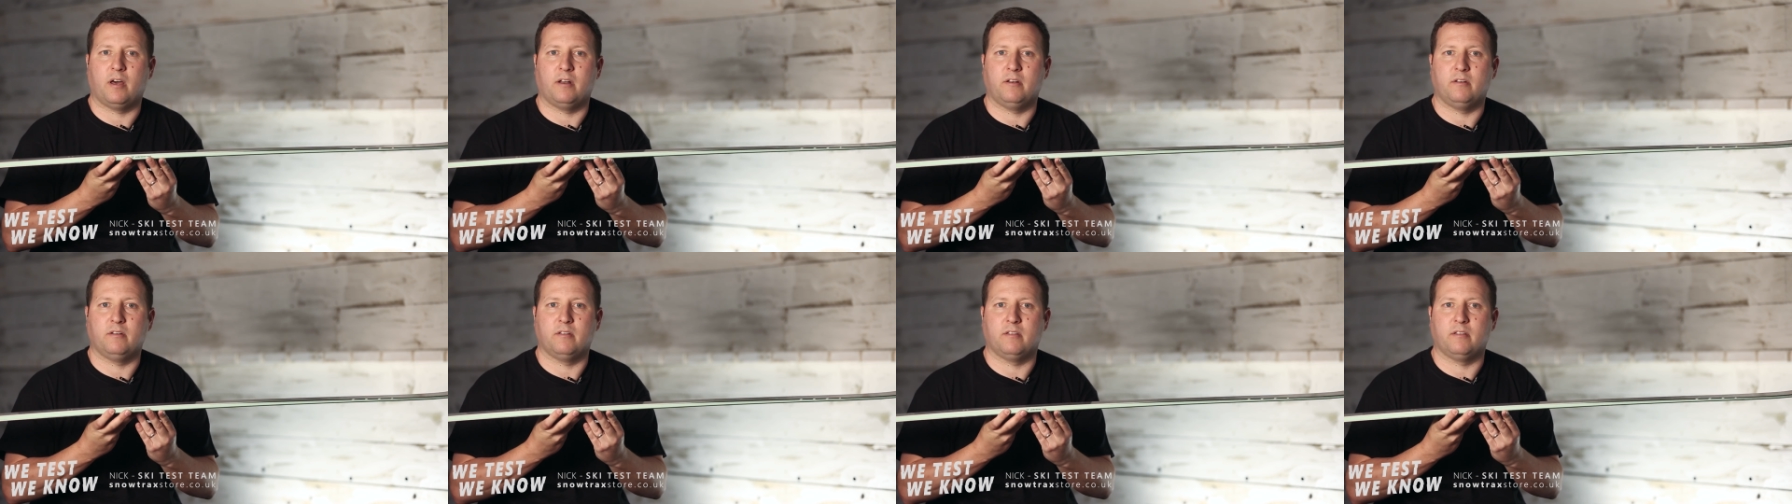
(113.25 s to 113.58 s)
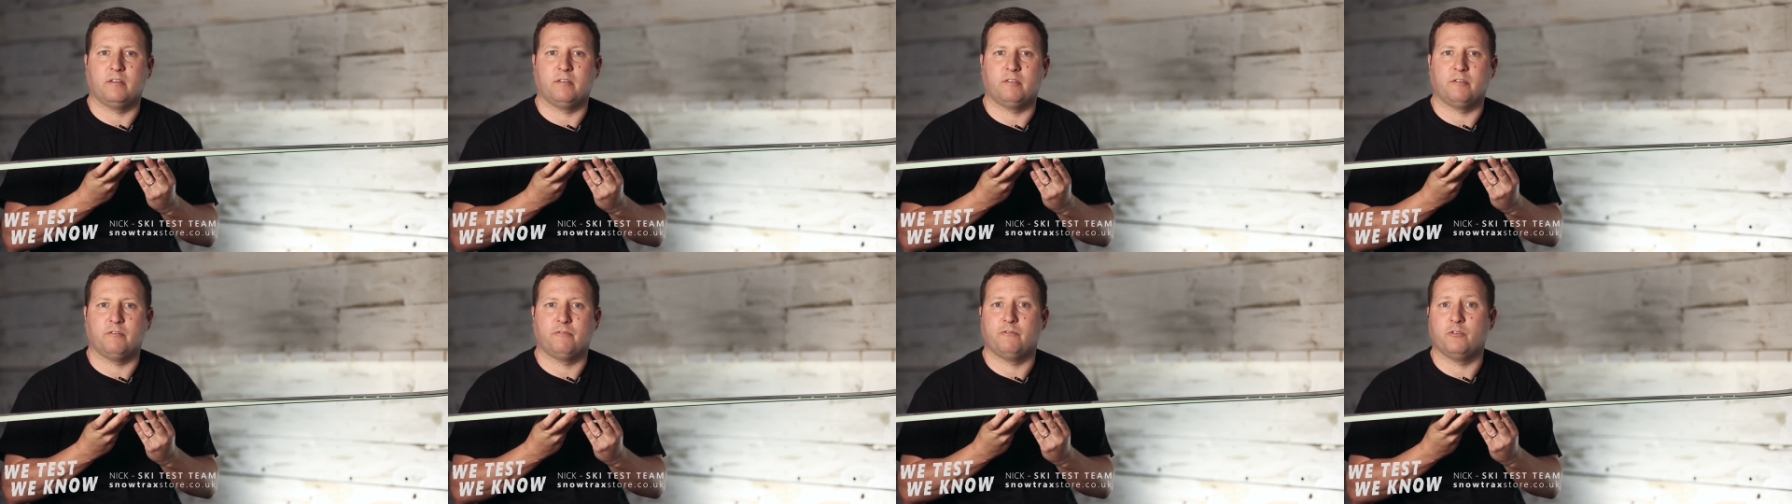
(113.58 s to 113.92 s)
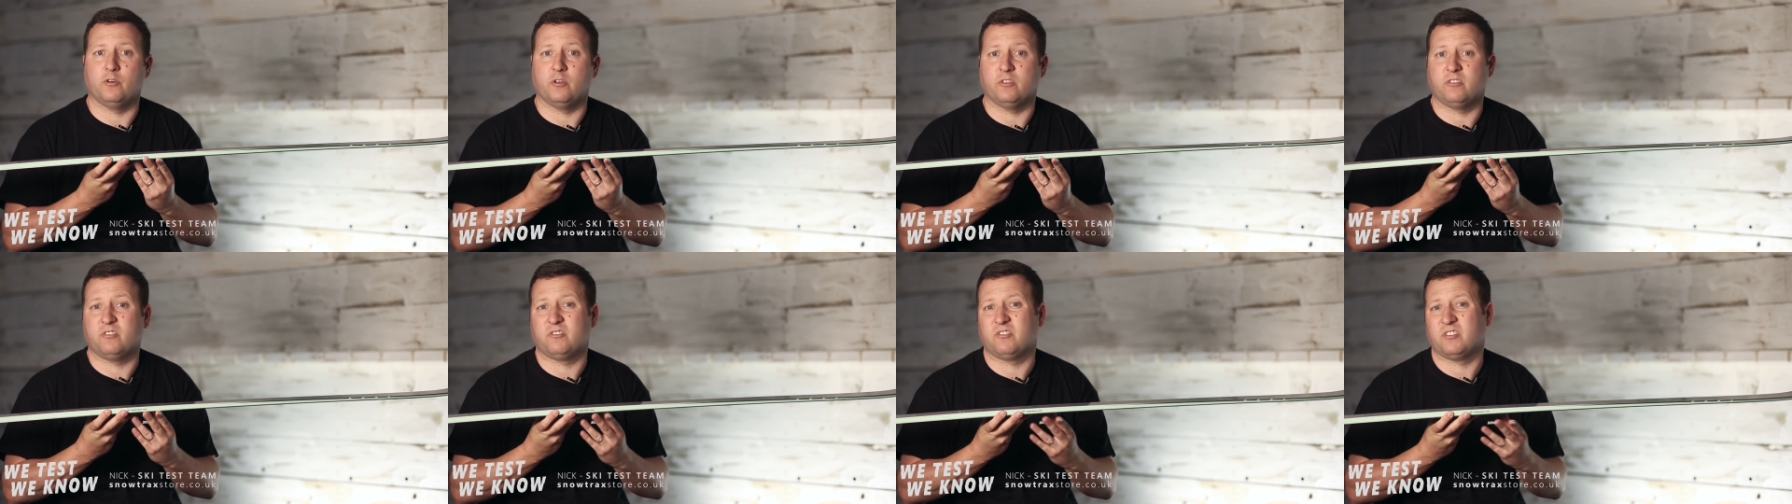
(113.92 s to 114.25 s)
under the
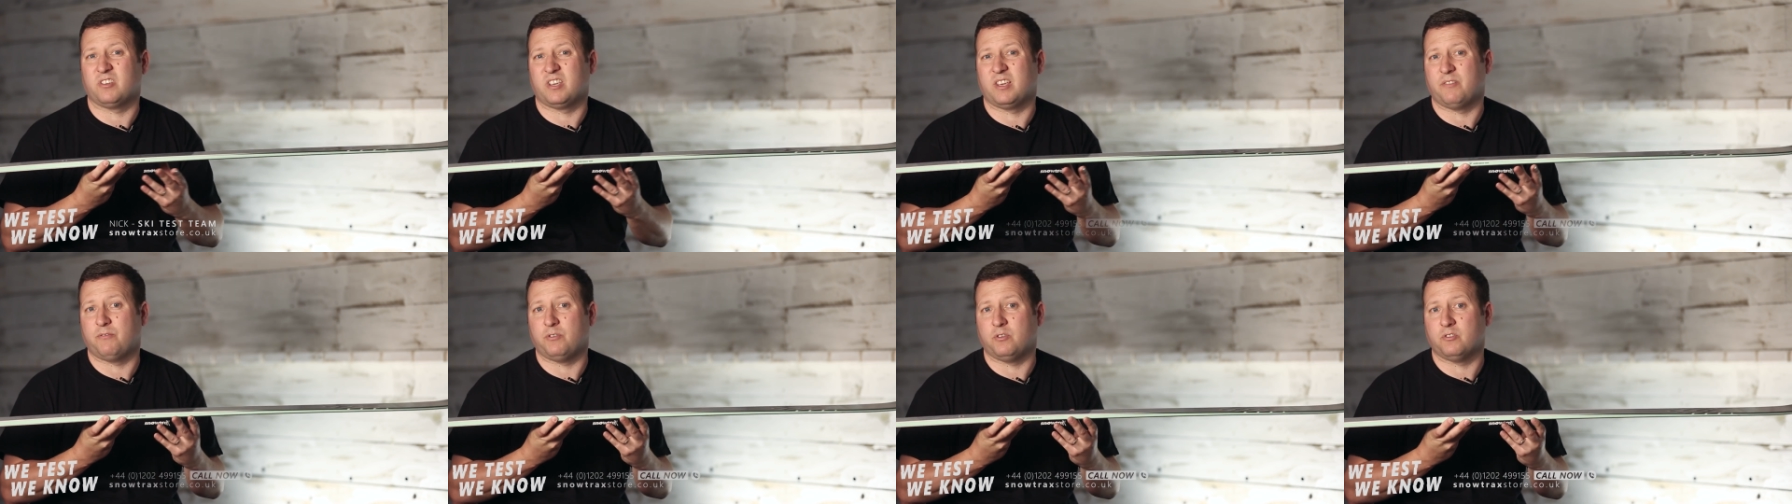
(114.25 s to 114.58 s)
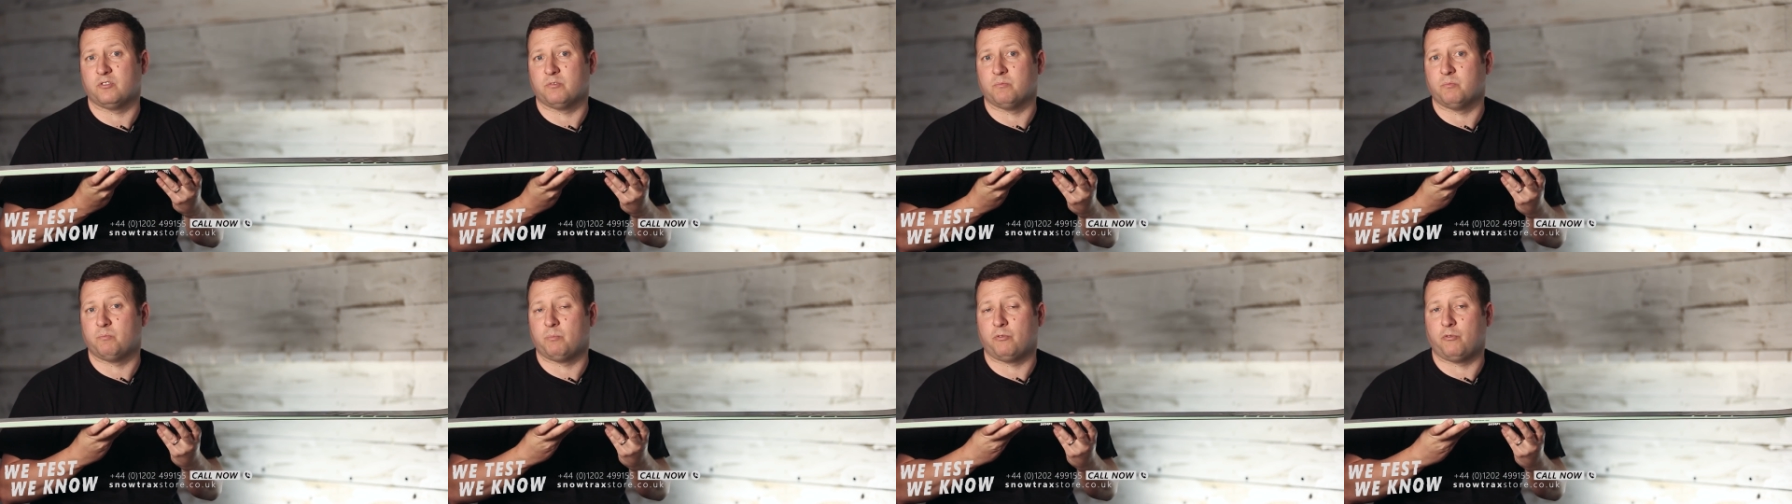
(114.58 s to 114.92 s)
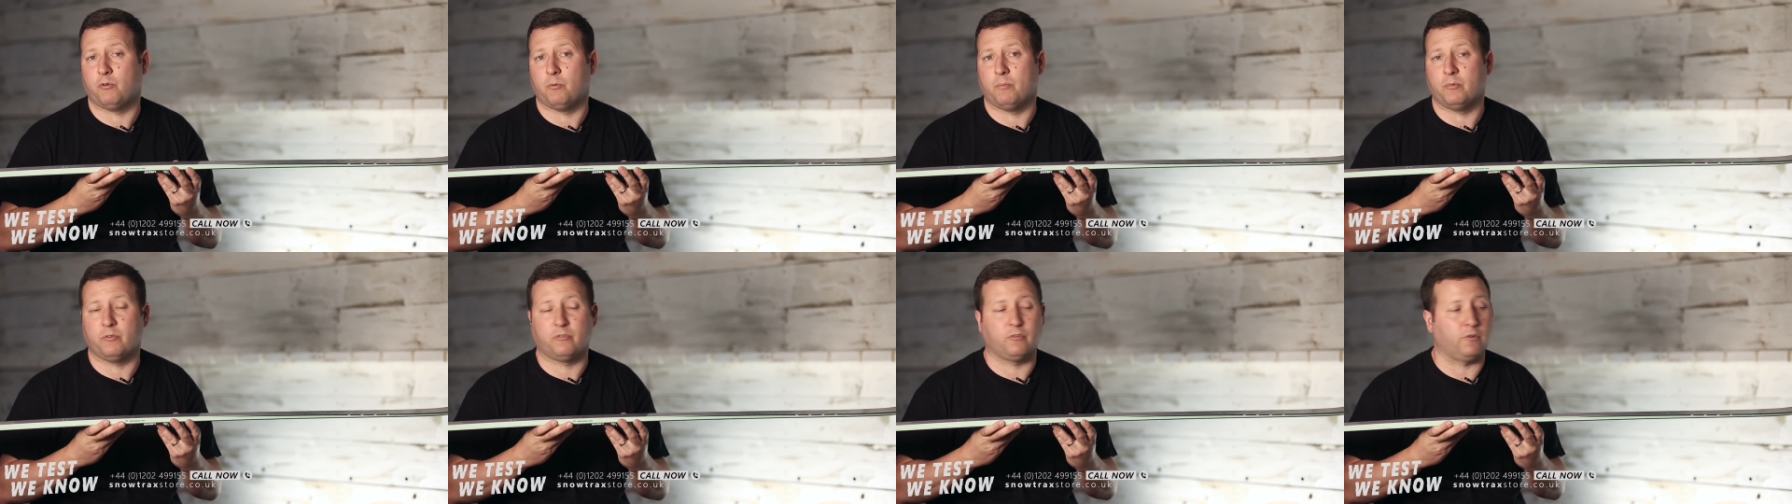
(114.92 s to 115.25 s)
foot to give you some
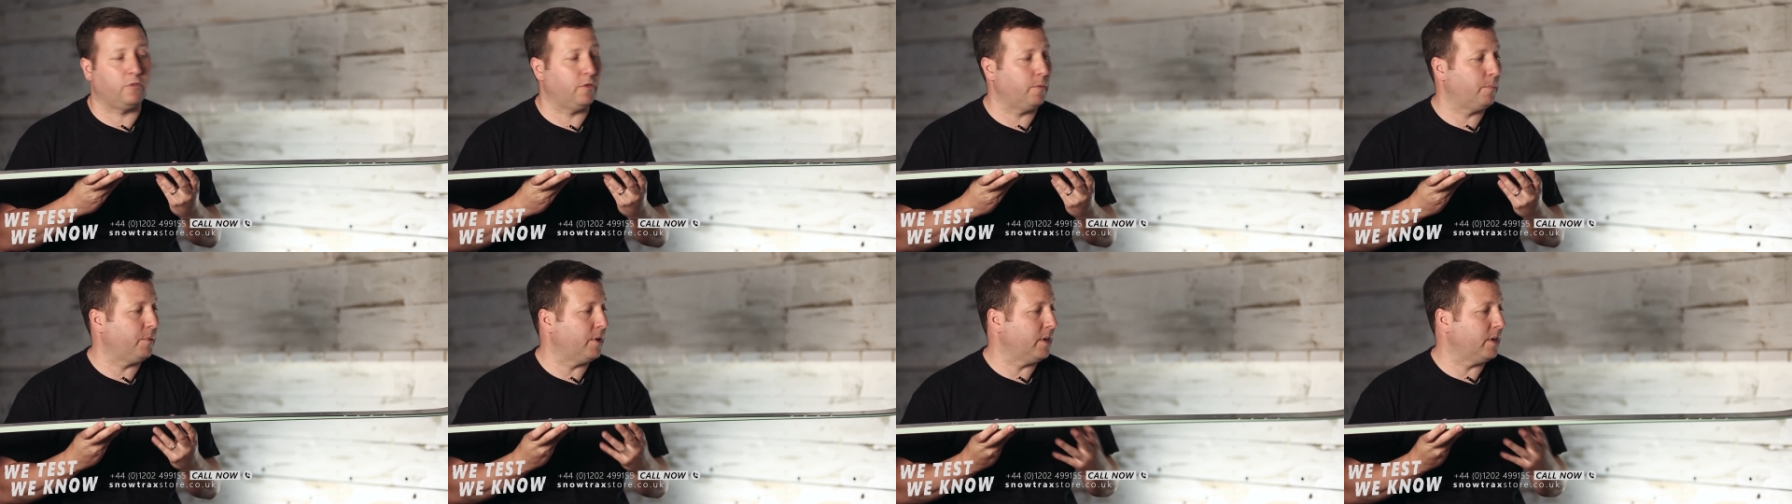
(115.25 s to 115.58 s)
performance on the